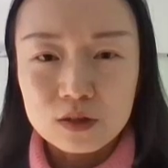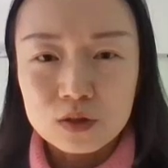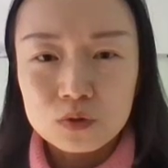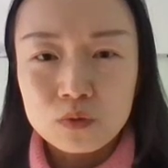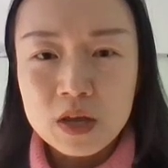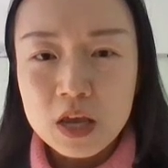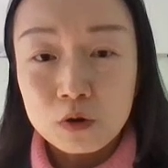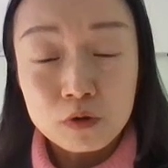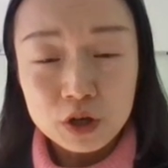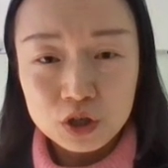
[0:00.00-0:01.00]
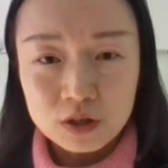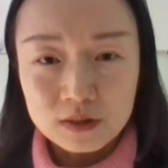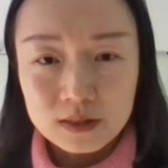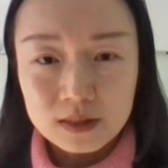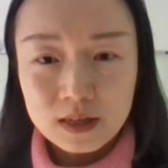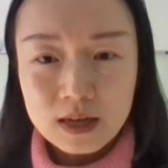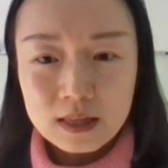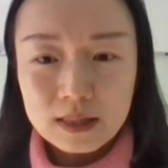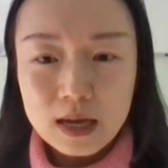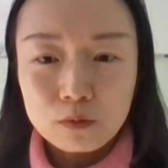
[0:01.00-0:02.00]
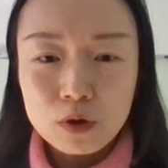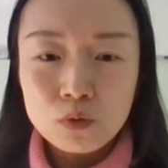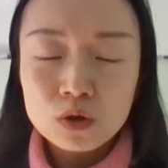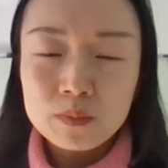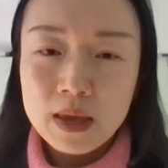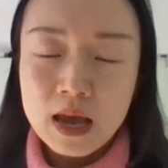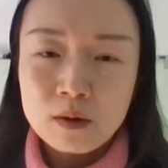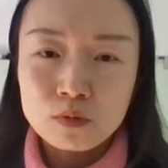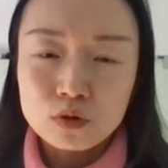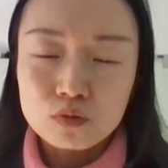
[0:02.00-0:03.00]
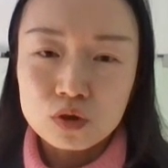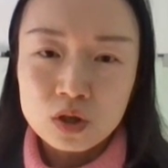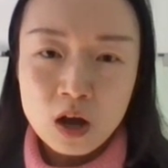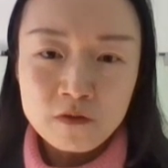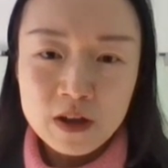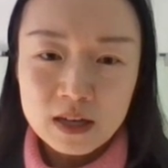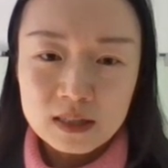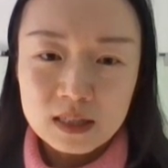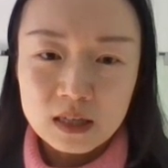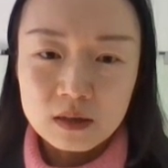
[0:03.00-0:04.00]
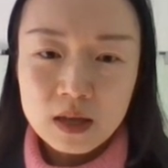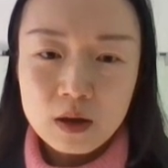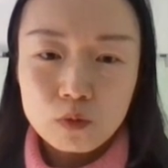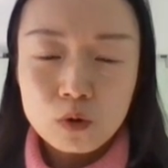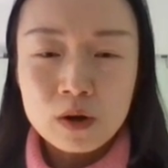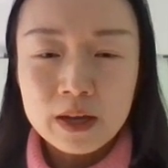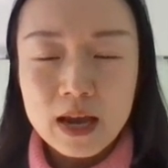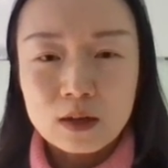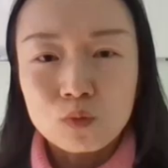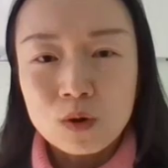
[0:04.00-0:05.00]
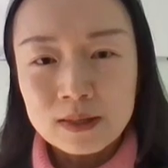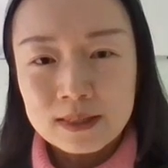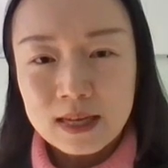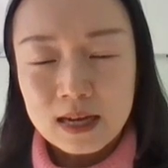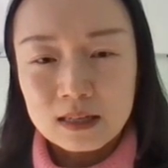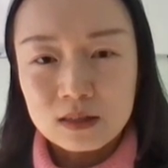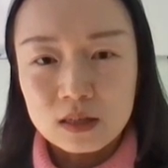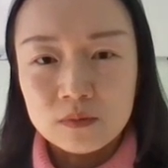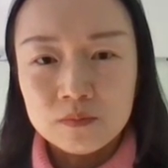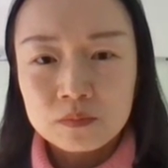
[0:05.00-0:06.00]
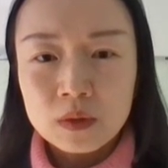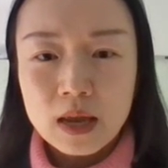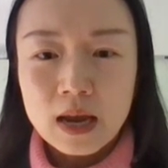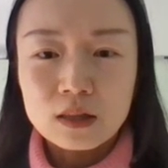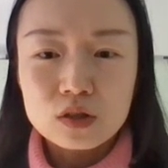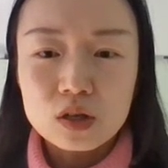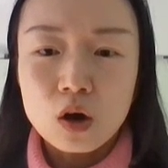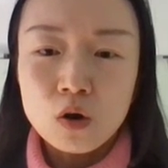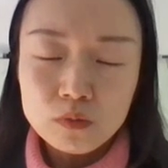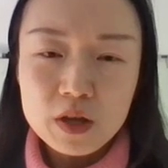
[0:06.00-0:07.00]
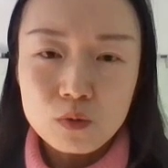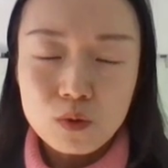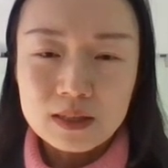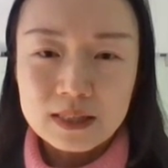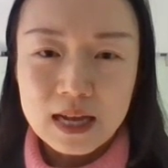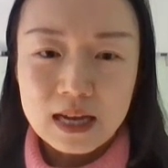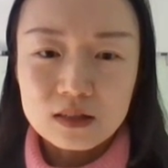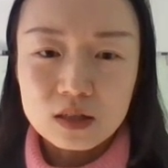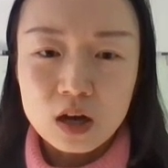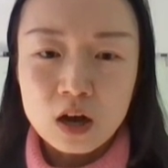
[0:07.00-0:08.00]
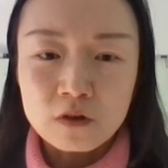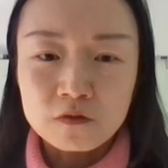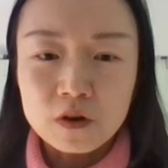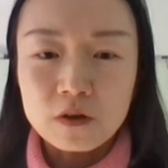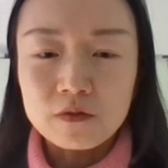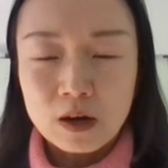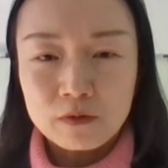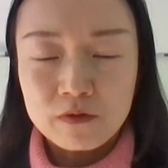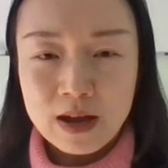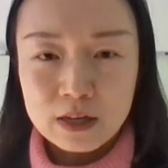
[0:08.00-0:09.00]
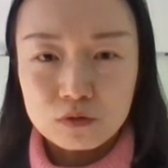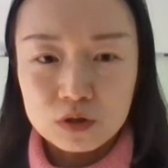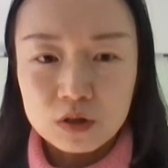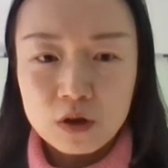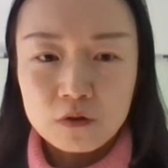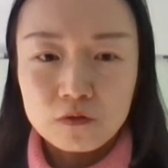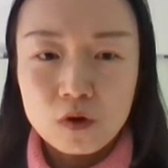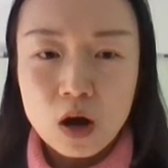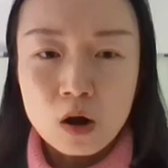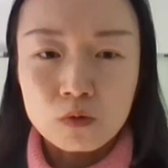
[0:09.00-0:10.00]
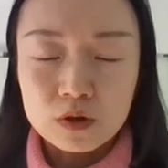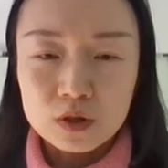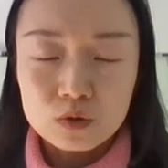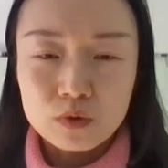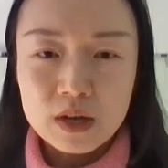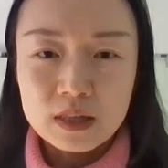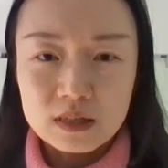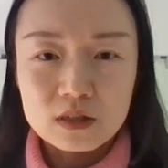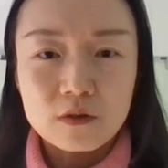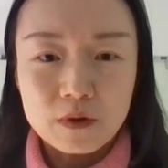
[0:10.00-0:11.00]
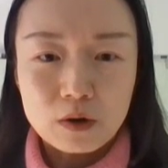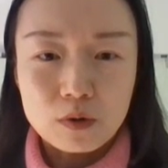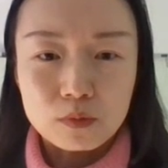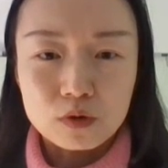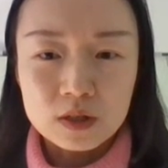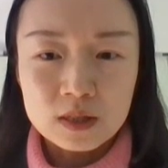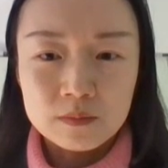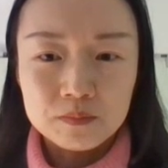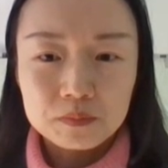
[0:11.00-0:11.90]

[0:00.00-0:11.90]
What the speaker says: 3 equations, then we would be able to solve it. We will get one set and only one set of values for our 3 decision variables.